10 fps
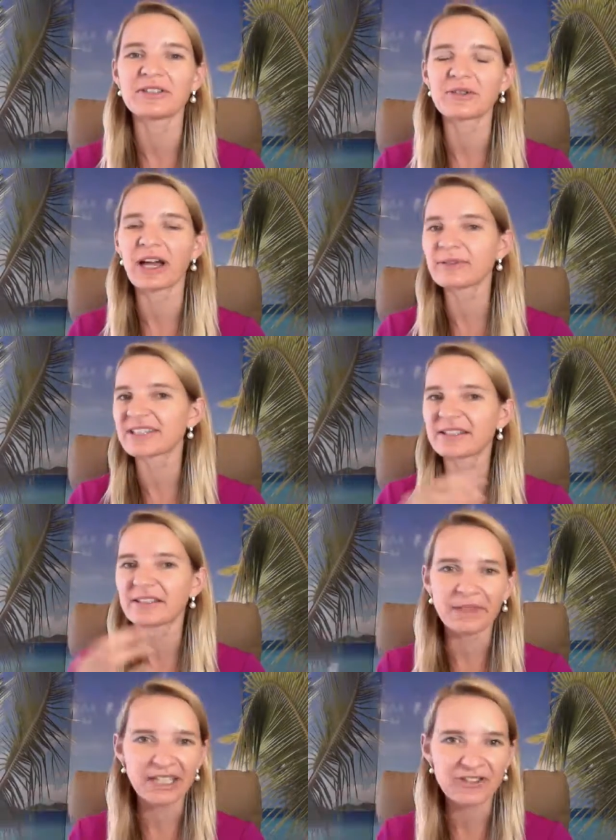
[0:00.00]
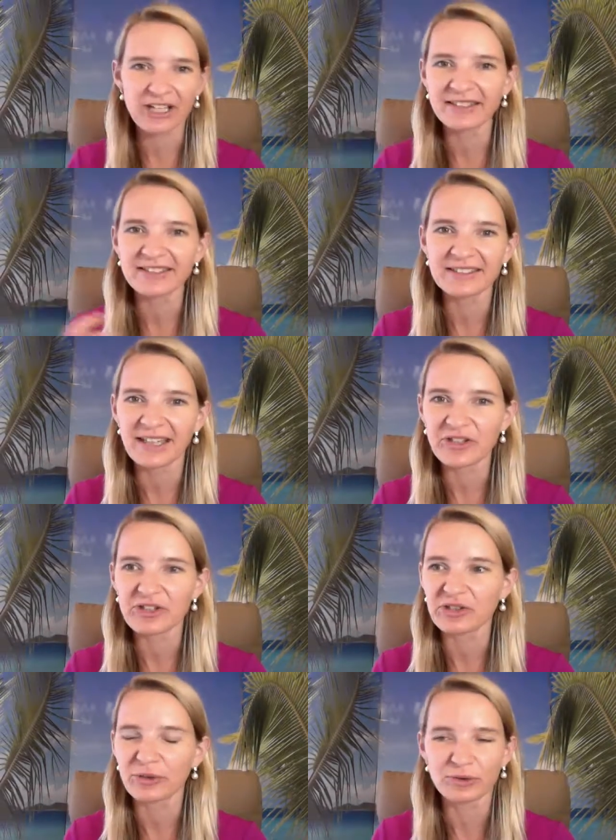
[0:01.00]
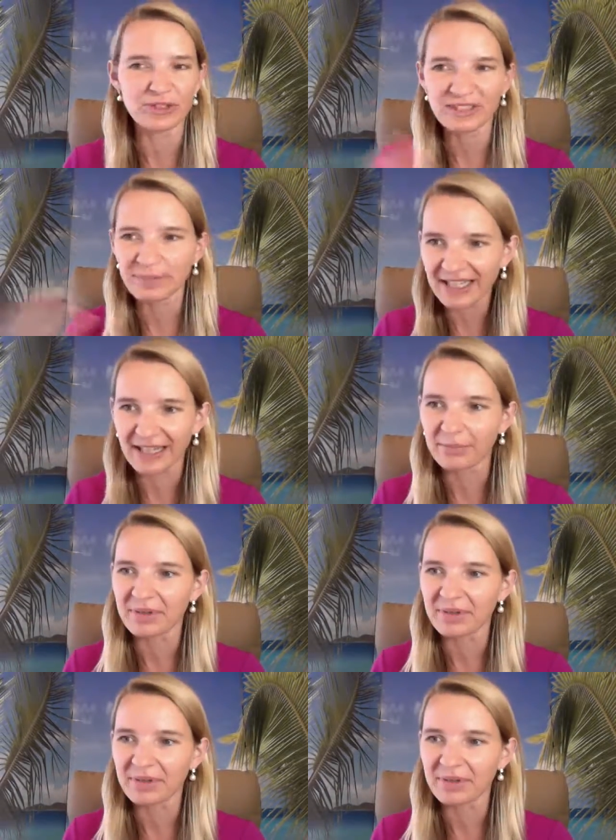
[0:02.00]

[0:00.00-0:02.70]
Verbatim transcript: So I was at the beach and I had this nudge to go to this meetup.